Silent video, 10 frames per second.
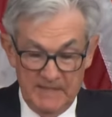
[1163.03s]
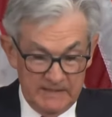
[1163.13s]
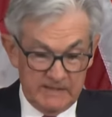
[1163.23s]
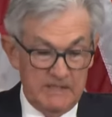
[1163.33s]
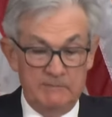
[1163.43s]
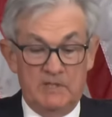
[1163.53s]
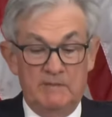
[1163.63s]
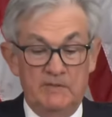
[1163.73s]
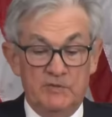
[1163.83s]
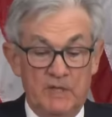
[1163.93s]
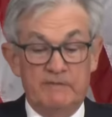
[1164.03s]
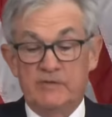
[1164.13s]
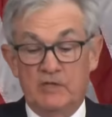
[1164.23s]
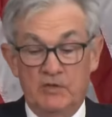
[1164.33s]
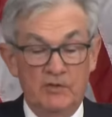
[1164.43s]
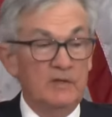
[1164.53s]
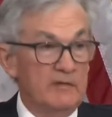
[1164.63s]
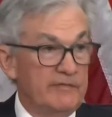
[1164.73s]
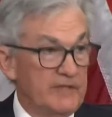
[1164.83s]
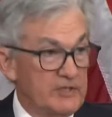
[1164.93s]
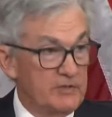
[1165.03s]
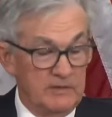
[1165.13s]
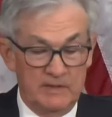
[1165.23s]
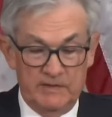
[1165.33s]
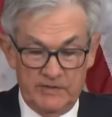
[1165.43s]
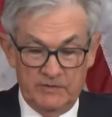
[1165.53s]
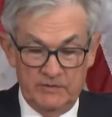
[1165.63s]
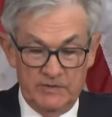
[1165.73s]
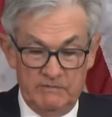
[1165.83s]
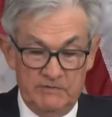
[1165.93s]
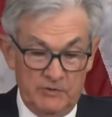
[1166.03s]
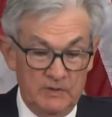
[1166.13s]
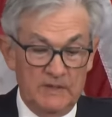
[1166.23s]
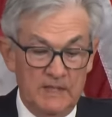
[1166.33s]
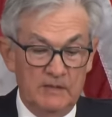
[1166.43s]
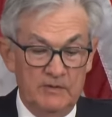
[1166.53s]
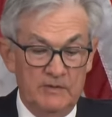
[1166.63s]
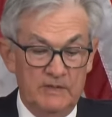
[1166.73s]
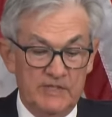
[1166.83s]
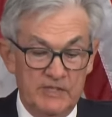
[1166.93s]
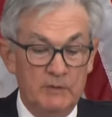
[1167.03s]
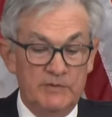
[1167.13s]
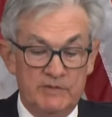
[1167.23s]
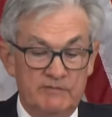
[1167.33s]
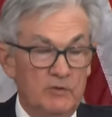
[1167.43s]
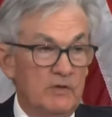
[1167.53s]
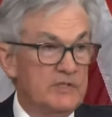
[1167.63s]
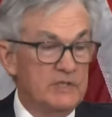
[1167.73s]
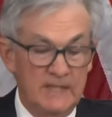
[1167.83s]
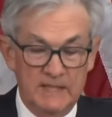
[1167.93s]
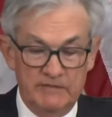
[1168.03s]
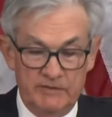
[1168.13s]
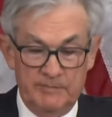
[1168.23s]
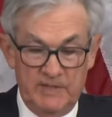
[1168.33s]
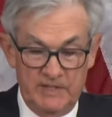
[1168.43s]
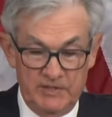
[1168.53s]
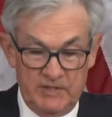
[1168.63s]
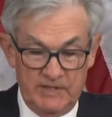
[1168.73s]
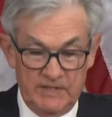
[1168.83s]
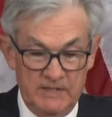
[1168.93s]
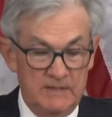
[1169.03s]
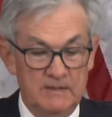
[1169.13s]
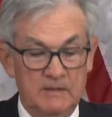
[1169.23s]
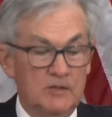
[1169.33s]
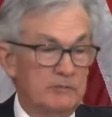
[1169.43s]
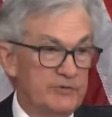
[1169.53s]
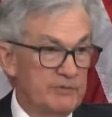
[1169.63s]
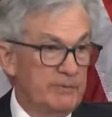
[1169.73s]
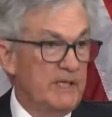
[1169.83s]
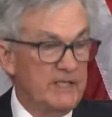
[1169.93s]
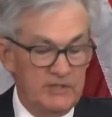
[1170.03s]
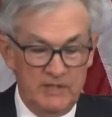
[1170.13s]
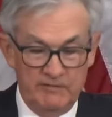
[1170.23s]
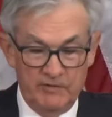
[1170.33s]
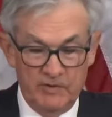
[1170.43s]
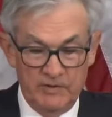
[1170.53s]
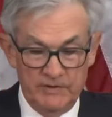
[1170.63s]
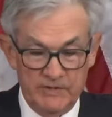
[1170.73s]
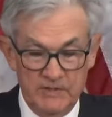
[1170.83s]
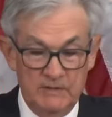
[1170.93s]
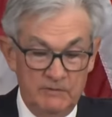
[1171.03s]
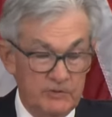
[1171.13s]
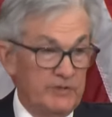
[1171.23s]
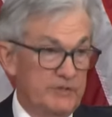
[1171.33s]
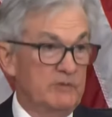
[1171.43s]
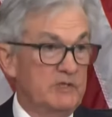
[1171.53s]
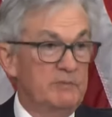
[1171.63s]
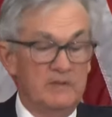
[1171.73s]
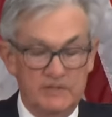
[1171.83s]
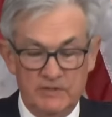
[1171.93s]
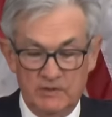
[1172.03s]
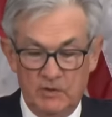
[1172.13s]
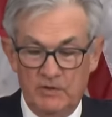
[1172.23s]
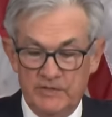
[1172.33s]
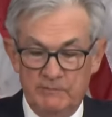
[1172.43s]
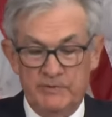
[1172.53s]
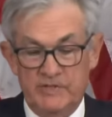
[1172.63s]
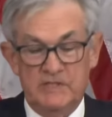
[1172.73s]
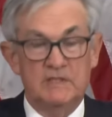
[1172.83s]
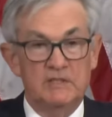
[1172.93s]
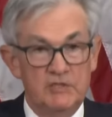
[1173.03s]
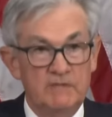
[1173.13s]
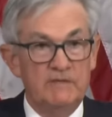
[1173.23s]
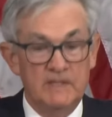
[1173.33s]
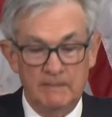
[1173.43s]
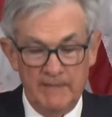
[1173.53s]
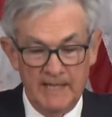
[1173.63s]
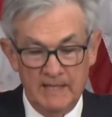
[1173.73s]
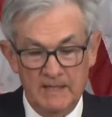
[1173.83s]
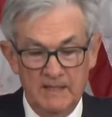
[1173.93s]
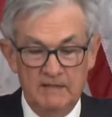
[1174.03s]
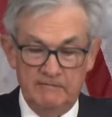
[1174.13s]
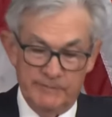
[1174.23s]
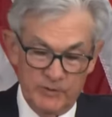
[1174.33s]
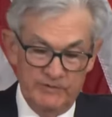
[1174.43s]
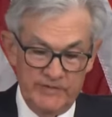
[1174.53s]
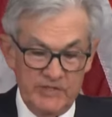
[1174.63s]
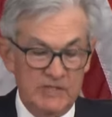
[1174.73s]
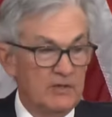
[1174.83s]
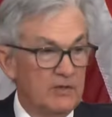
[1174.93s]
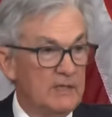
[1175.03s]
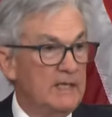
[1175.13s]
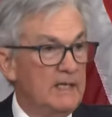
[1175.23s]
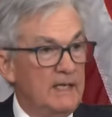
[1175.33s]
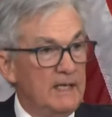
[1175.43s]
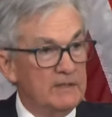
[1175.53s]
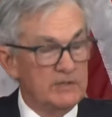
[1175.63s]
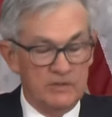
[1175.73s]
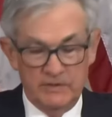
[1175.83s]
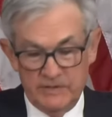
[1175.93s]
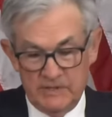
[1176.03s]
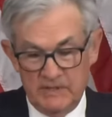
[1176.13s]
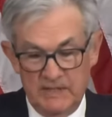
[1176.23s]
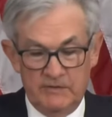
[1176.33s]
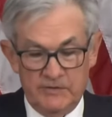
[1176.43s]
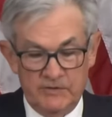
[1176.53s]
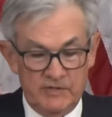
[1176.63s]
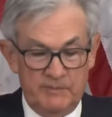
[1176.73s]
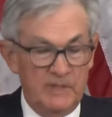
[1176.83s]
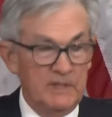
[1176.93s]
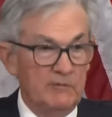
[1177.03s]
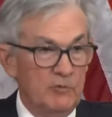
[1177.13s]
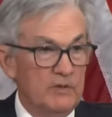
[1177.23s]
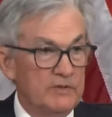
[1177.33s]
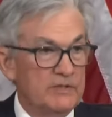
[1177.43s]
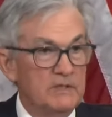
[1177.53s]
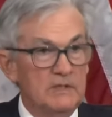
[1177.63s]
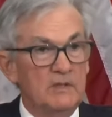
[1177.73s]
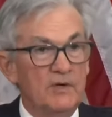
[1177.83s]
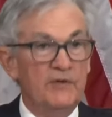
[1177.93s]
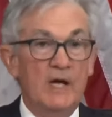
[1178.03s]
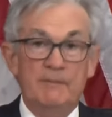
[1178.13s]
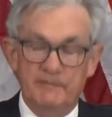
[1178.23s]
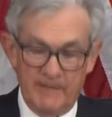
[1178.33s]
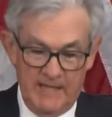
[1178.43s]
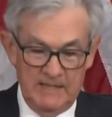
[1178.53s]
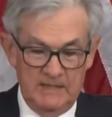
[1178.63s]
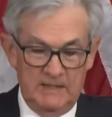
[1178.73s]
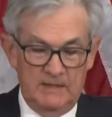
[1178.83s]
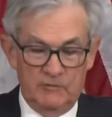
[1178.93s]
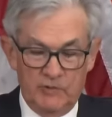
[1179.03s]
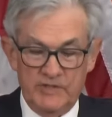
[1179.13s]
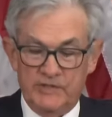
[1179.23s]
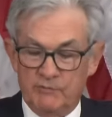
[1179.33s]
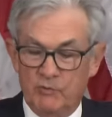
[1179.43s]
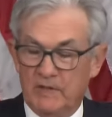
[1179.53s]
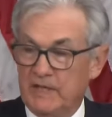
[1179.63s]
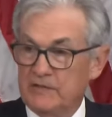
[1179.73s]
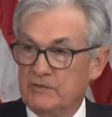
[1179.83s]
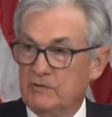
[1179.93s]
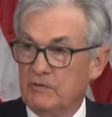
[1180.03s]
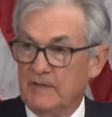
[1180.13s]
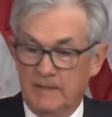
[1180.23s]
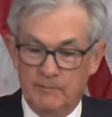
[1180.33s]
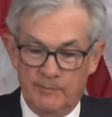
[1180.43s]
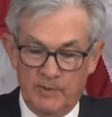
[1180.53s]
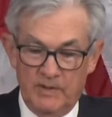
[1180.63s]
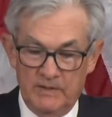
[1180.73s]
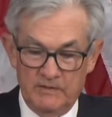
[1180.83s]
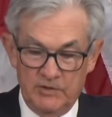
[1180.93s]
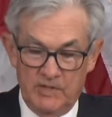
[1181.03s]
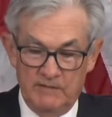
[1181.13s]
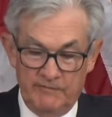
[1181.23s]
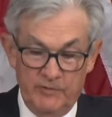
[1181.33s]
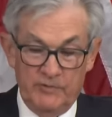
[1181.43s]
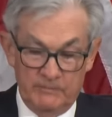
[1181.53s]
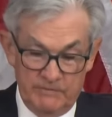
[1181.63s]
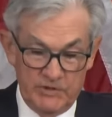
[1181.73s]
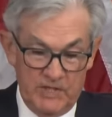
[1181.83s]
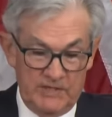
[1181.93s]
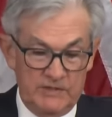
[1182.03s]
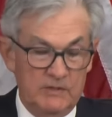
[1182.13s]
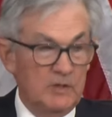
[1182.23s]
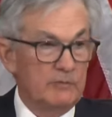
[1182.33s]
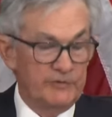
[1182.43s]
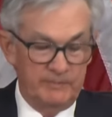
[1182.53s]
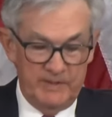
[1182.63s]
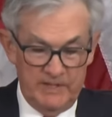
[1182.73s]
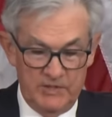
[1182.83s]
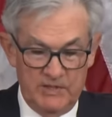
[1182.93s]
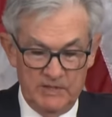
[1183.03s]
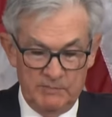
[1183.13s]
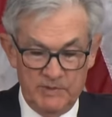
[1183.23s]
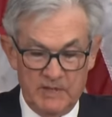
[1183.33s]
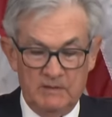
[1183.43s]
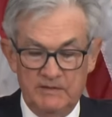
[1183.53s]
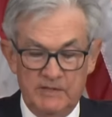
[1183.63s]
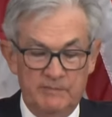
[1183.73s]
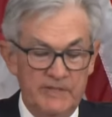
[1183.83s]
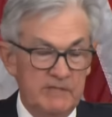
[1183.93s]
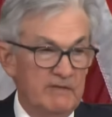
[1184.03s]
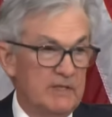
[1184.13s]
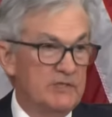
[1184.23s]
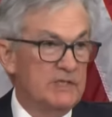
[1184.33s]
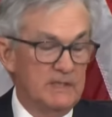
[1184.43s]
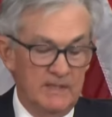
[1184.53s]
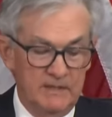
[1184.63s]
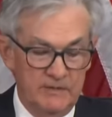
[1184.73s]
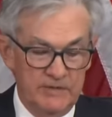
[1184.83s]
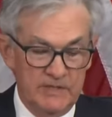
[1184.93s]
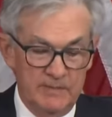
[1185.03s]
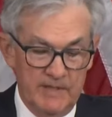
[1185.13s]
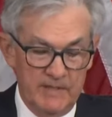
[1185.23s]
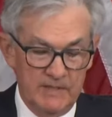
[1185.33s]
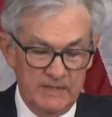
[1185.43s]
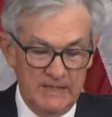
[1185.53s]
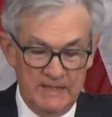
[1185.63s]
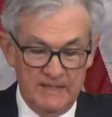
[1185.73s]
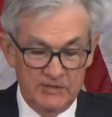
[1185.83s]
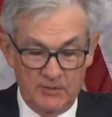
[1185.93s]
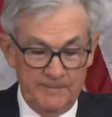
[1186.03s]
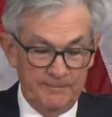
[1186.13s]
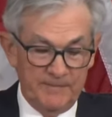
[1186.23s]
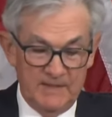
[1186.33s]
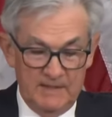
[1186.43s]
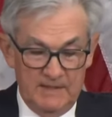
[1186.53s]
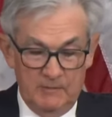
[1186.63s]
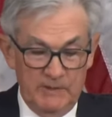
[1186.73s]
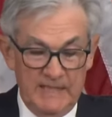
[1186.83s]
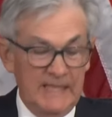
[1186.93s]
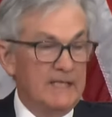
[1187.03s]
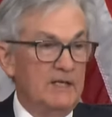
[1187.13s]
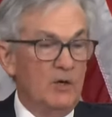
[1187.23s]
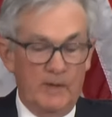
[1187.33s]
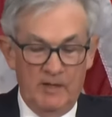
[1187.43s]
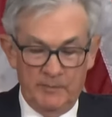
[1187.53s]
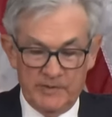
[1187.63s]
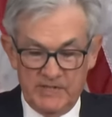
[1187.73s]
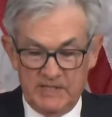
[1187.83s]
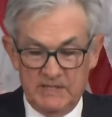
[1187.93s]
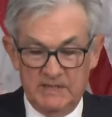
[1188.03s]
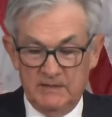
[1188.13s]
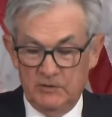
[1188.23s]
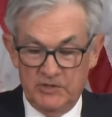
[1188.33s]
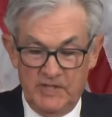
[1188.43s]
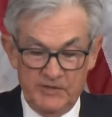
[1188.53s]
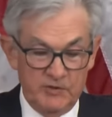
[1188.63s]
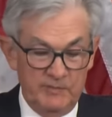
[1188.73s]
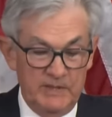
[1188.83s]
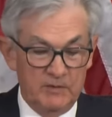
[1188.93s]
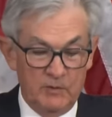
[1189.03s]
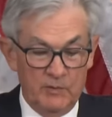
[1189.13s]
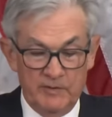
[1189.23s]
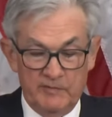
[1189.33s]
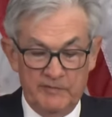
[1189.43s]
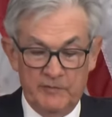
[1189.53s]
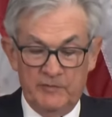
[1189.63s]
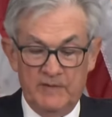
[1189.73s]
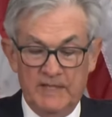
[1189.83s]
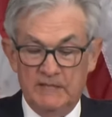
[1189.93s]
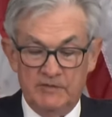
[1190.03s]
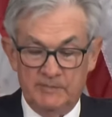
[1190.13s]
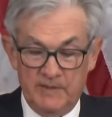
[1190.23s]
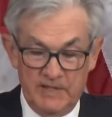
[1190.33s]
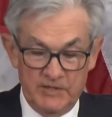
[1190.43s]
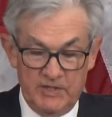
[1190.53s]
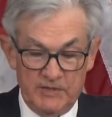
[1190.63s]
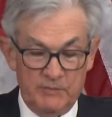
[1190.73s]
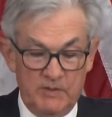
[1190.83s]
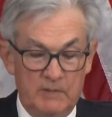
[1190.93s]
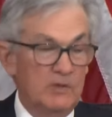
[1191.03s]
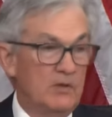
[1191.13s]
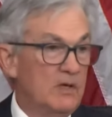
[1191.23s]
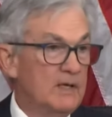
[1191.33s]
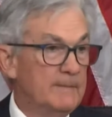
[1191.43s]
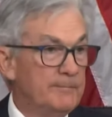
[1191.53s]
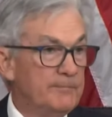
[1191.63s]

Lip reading: At the same time, the drivers of the current inflationary surge certainly included a sequence of large negative supply shocks to the global supply chain for goods, which also experienced a large and persistent shift in demand from services to goods, and also the supply of workers. On top of that, Russia's war against Ukraine brought further shocks to global supply chains, particularly supplies of energy and non-energy commodities. So we can't know how persistent those shocks will be or whether further negative supply shocks will come along.